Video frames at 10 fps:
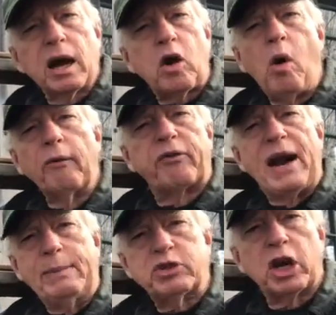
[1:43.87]
Cold
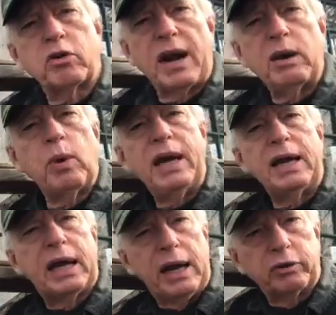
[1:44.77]
frames, a great way to
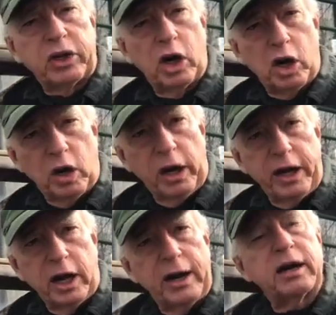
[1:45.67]
get out there
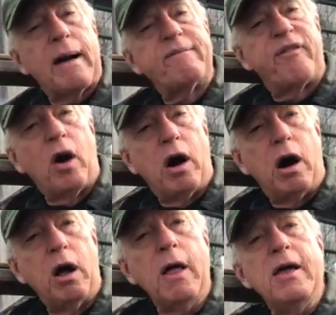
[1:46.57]
earlier, and come
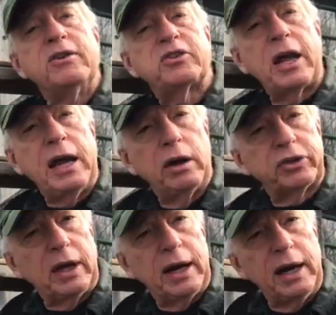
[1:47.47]
fall, stay out
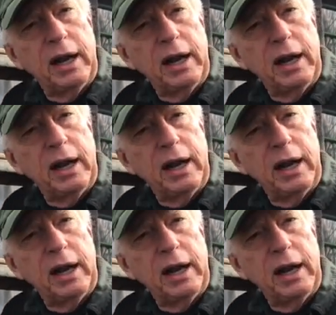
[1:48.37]
there